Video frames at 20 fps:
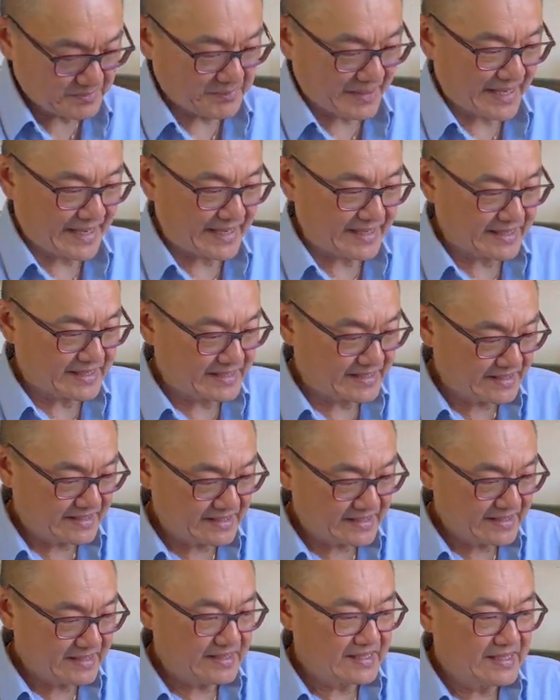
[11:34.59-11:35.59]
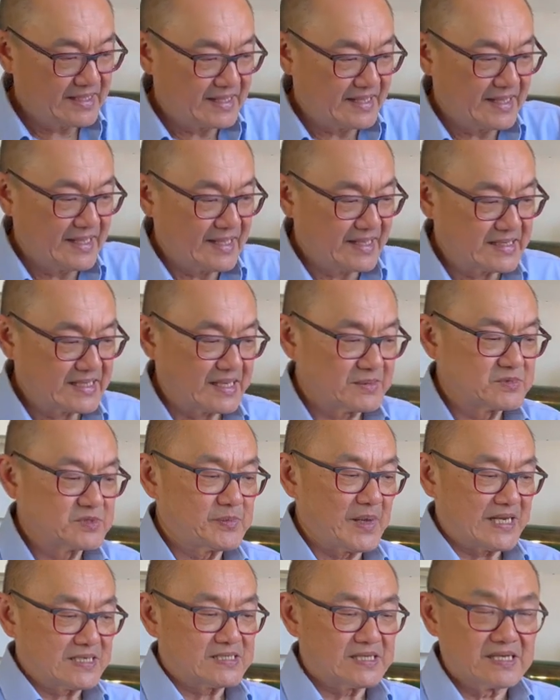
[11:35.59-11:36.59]
back, and comes
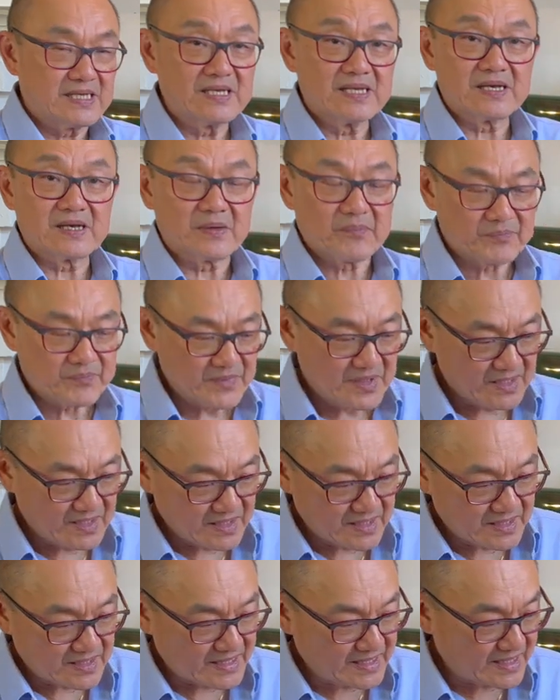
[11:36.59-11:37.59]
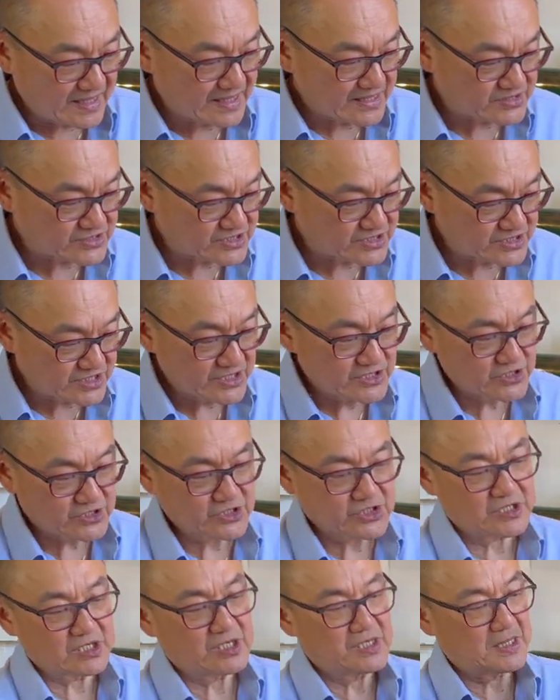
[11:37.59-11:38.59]
back to here. It's
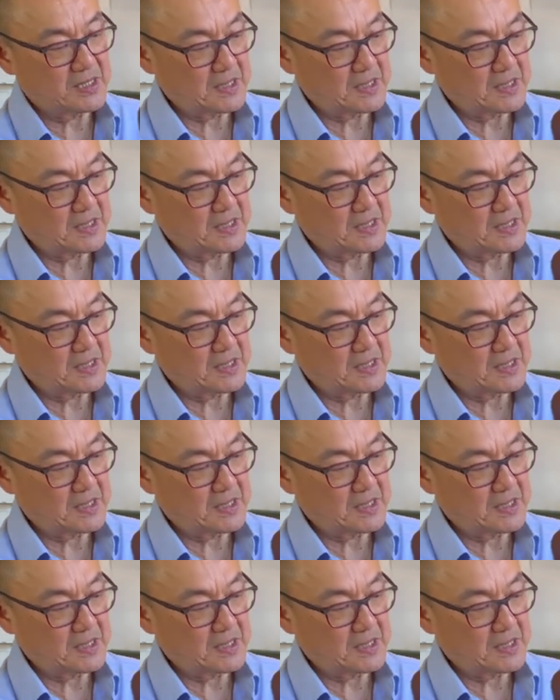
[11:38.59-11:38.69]
stitched,